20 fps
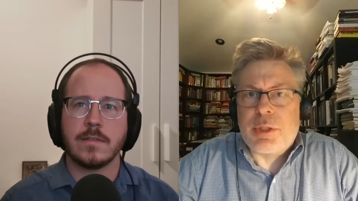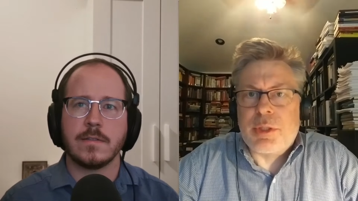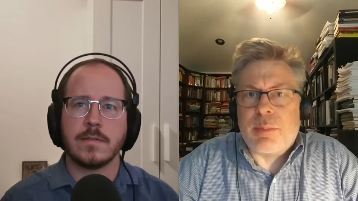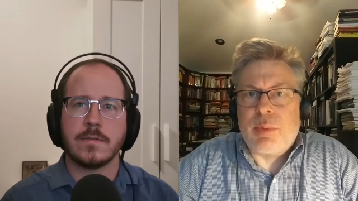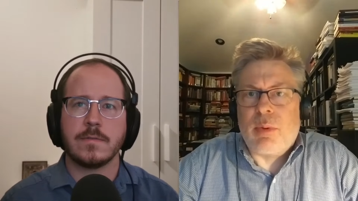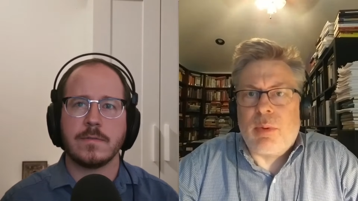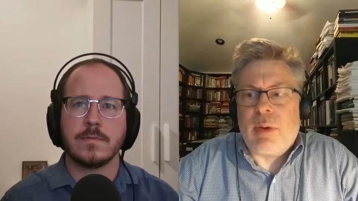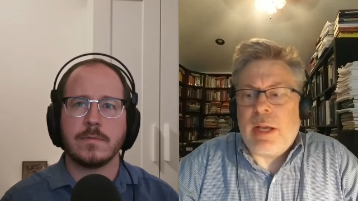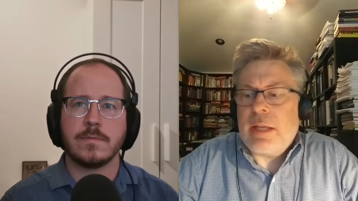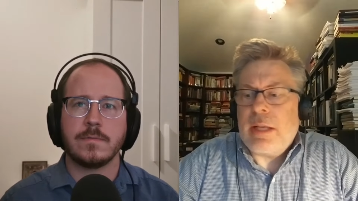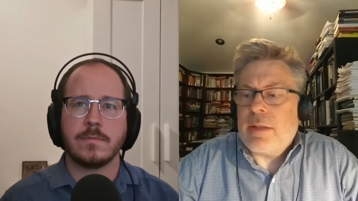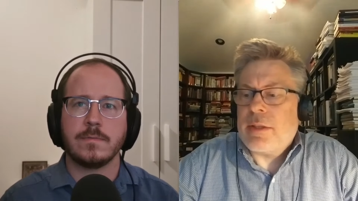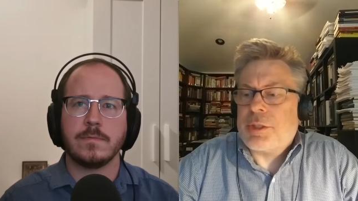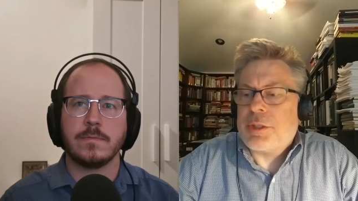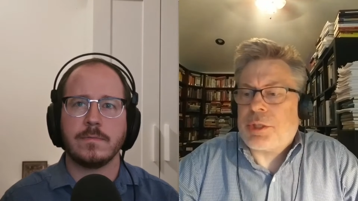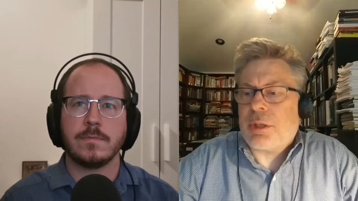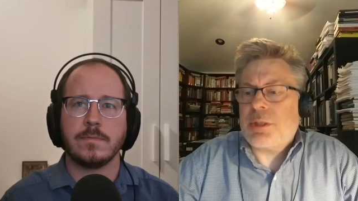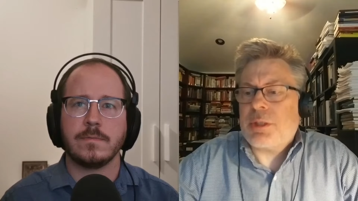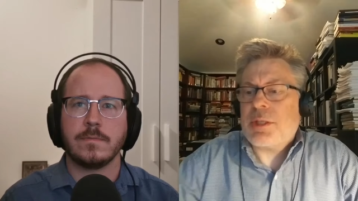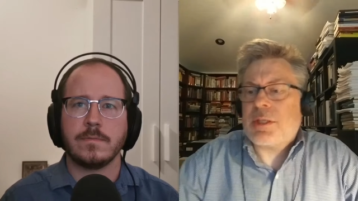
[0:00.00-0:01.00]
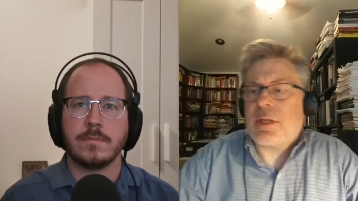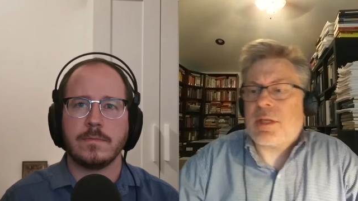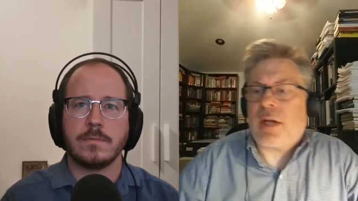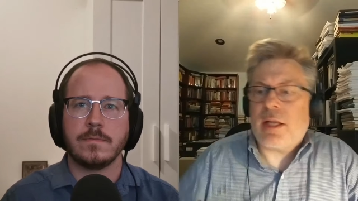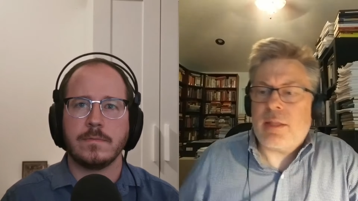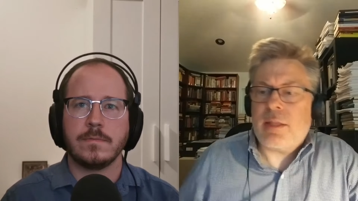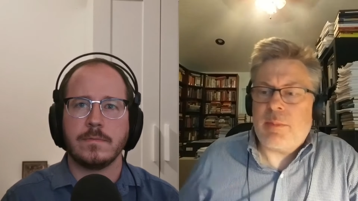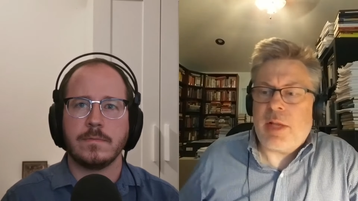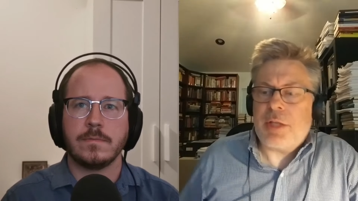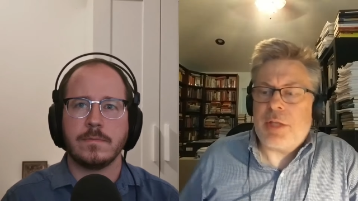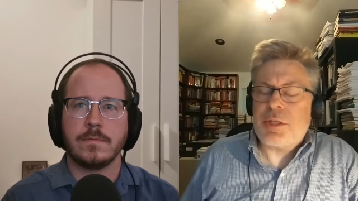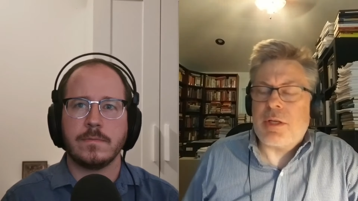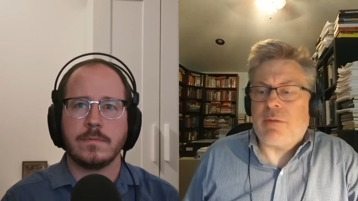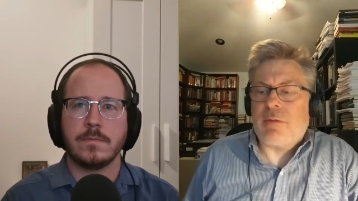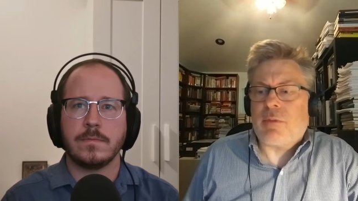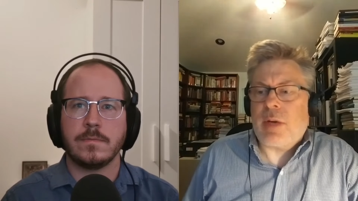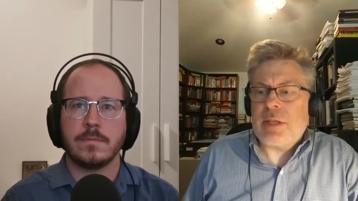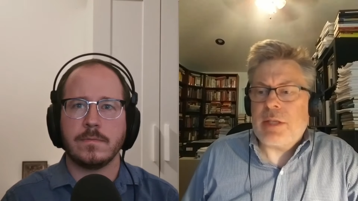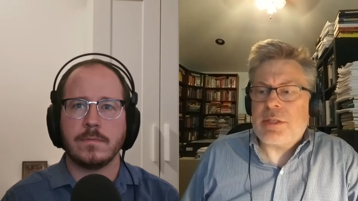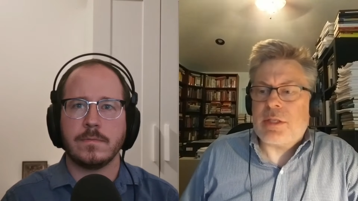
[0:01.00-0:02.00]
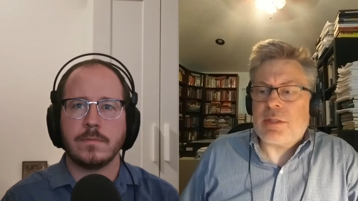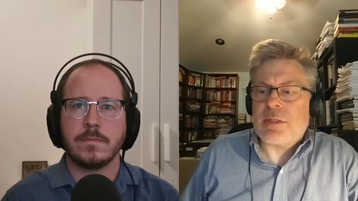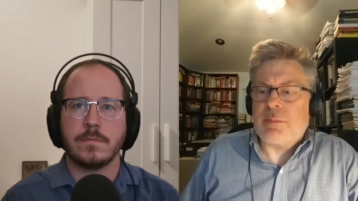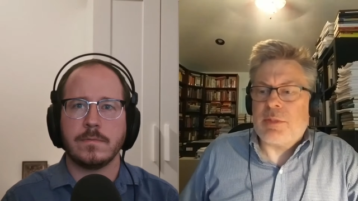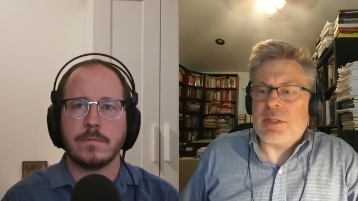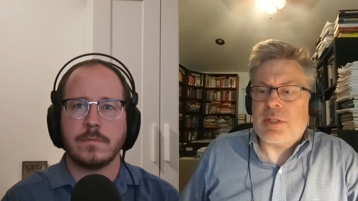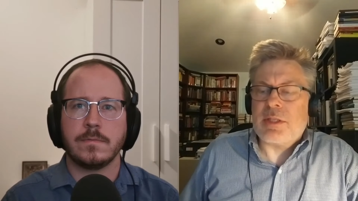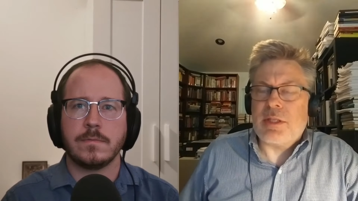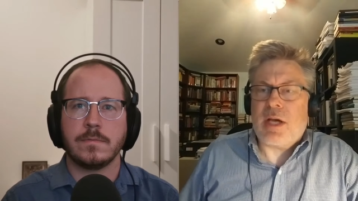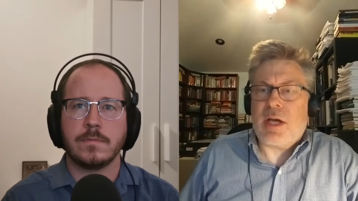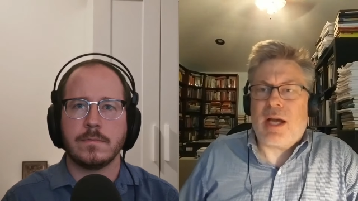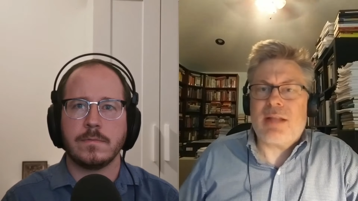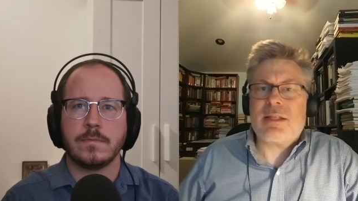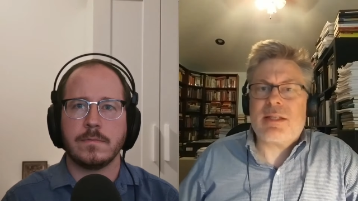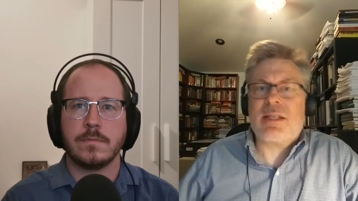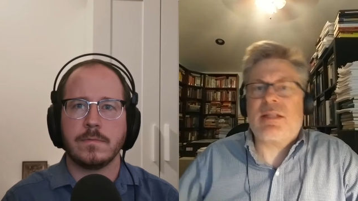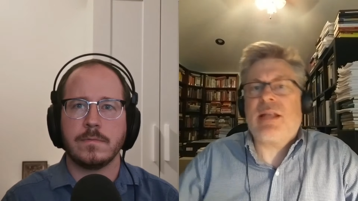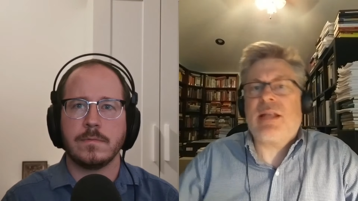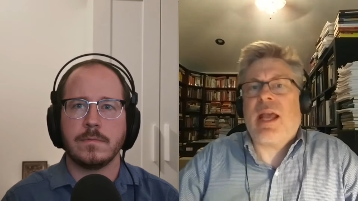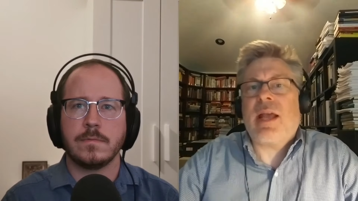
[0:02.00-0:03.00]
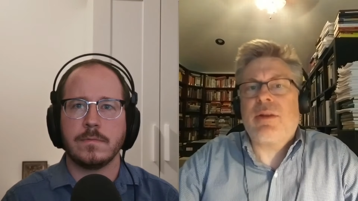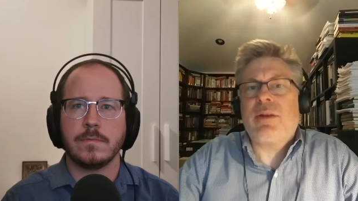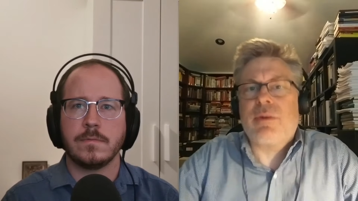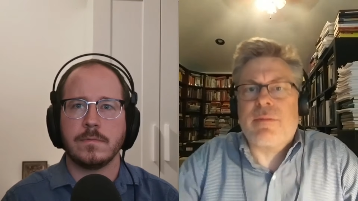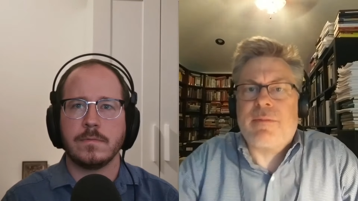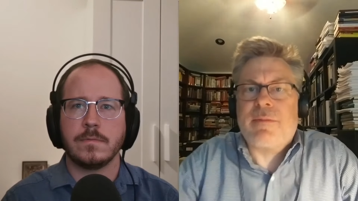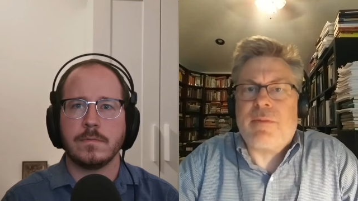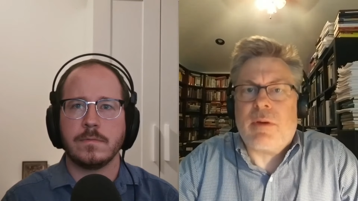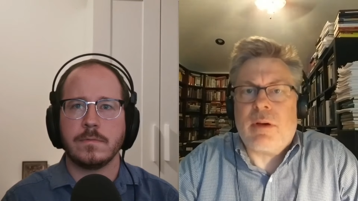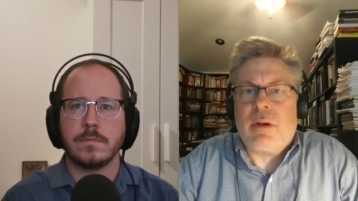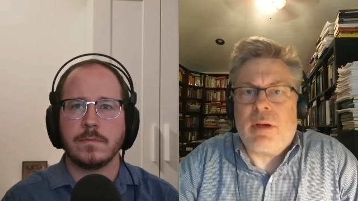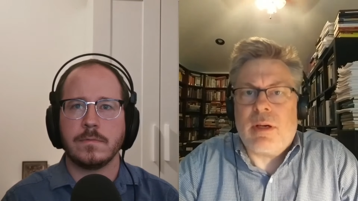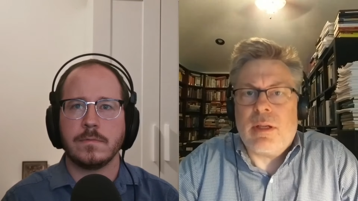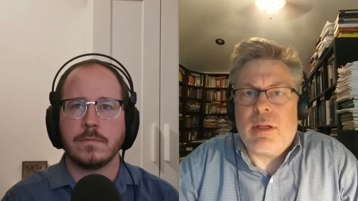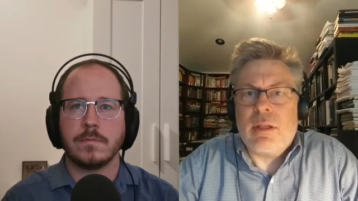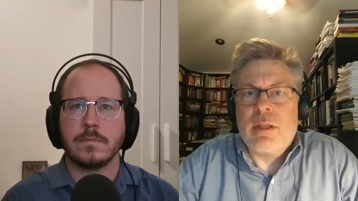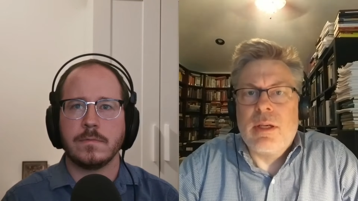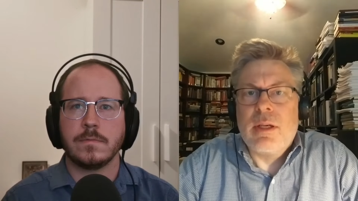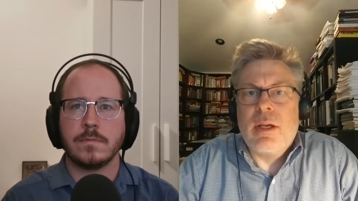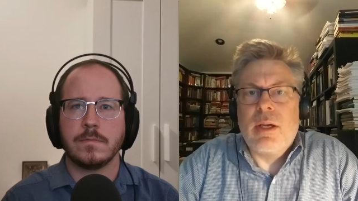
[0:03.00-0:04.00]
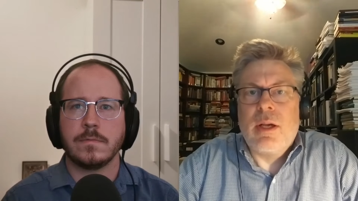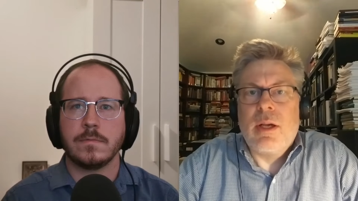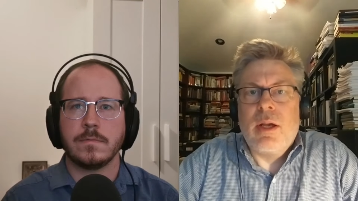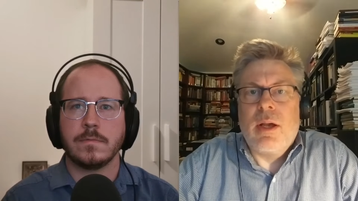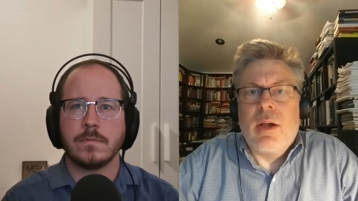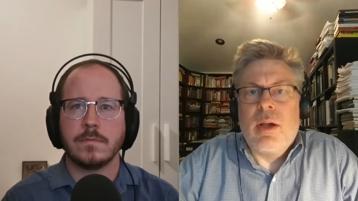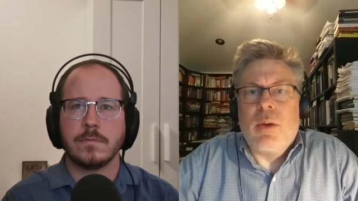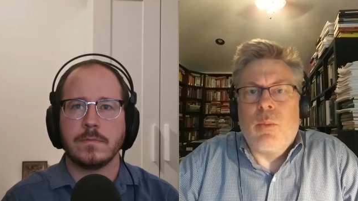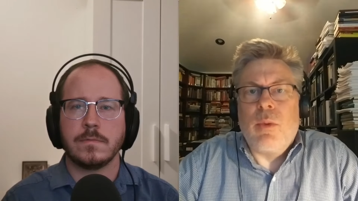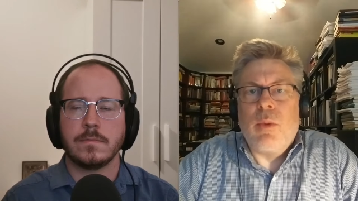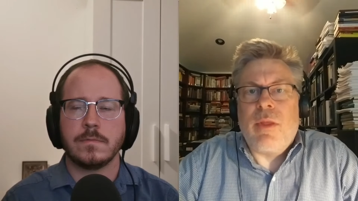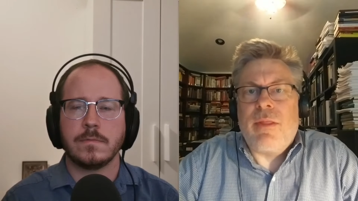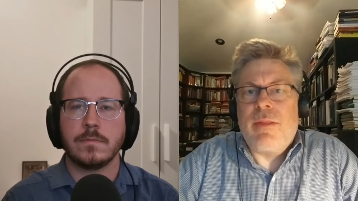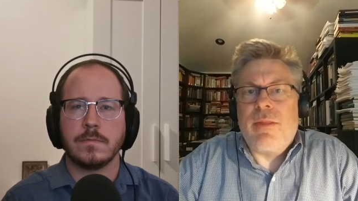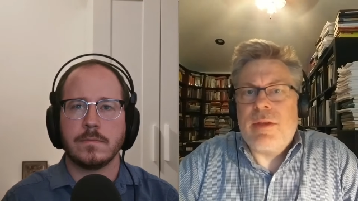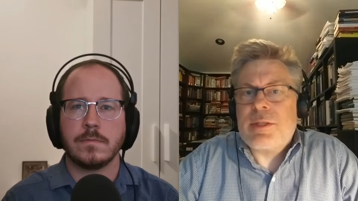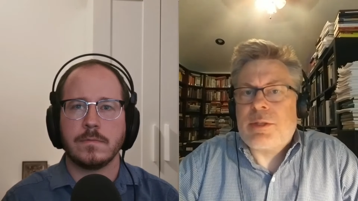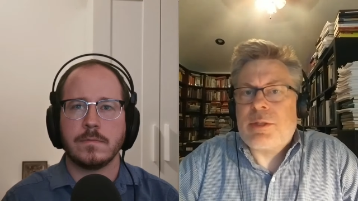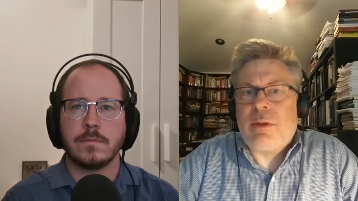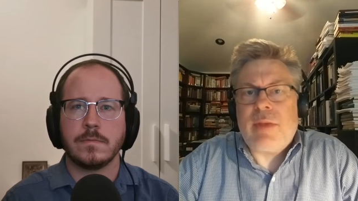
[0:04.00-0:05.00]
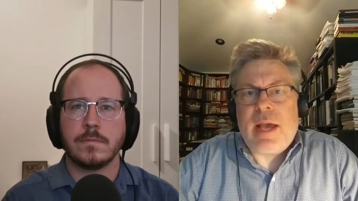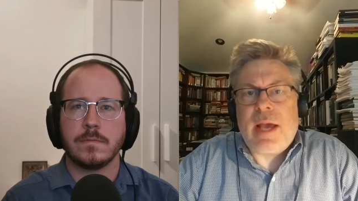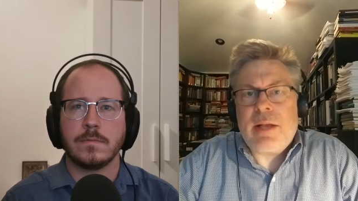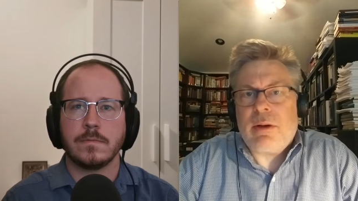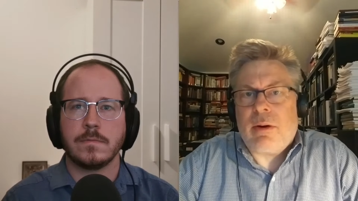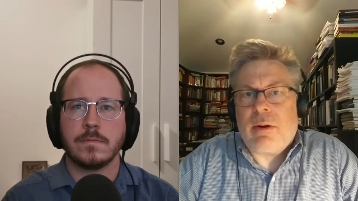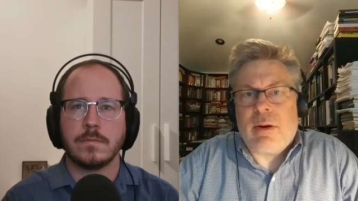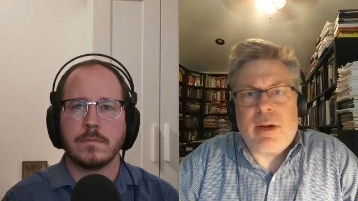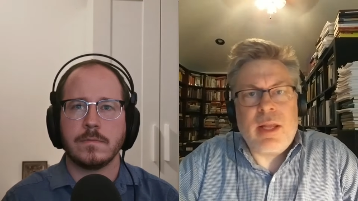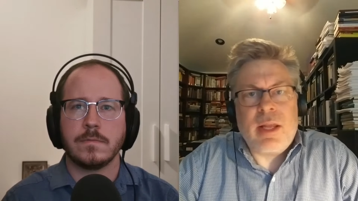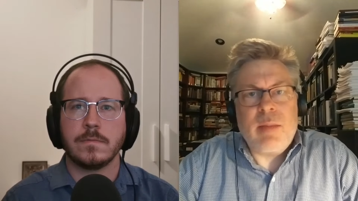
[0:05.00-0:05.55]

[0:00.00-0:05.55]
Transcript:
Speaker 1: crucial point. The church's condemnation of racism does not stand or fall with this or that